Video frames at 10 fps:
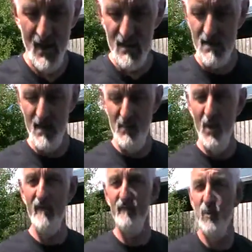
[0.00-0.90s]
So the
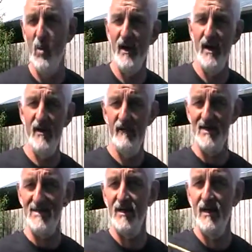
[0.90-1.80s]
proven point here
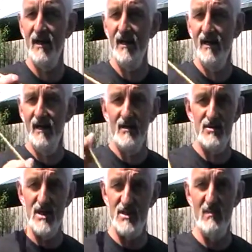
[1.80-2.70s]
is
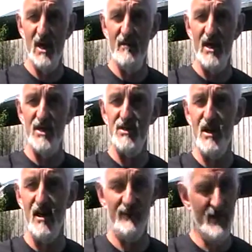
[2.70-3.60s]
6mm
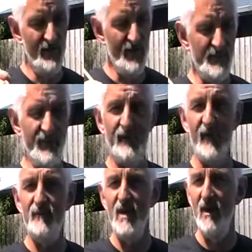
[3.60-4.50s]
shaft,
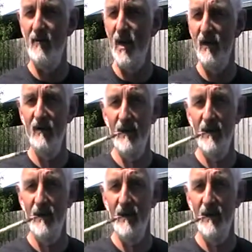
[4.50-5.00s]
55-pound bow,